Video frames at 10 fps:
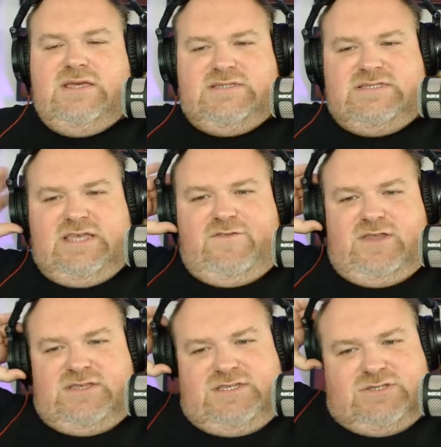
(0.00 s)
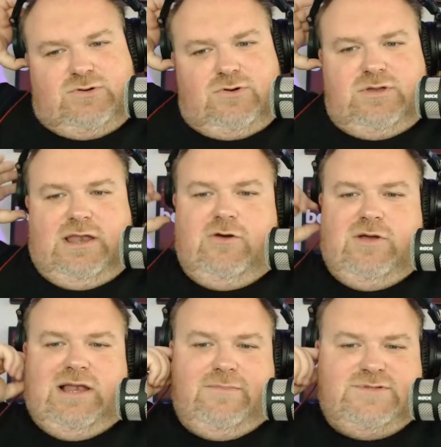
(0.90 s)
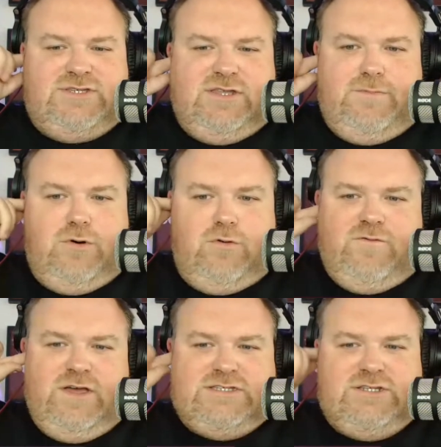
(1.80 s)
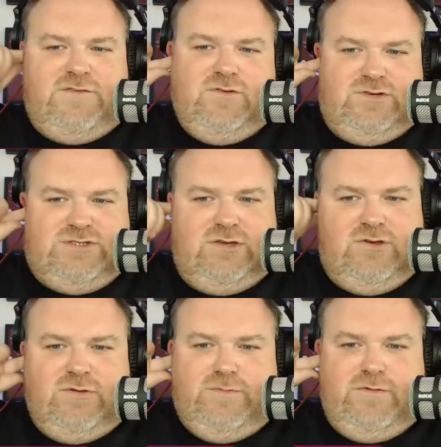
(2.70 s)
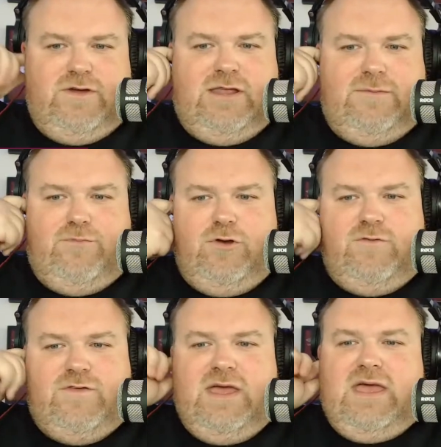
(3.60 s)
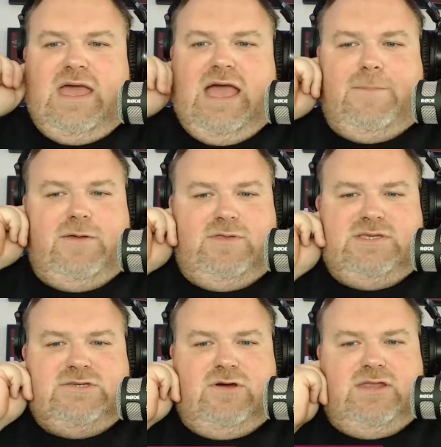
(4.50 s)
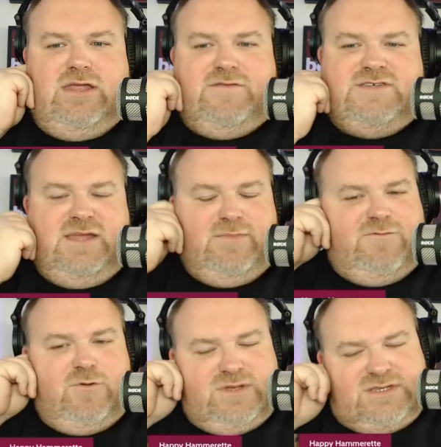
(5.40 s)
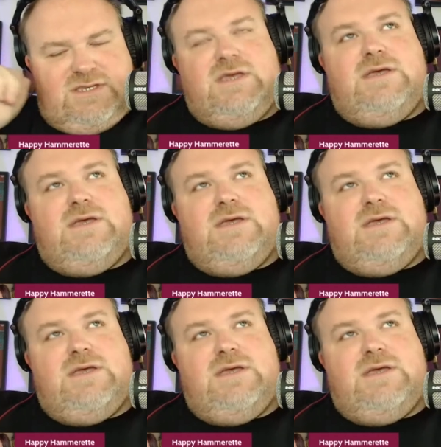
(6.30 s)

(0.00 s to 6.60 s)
7 as he scored. A little clumsy in the ball. First half, not so good, but really improved. Happy with his signing now. I've seen that performance.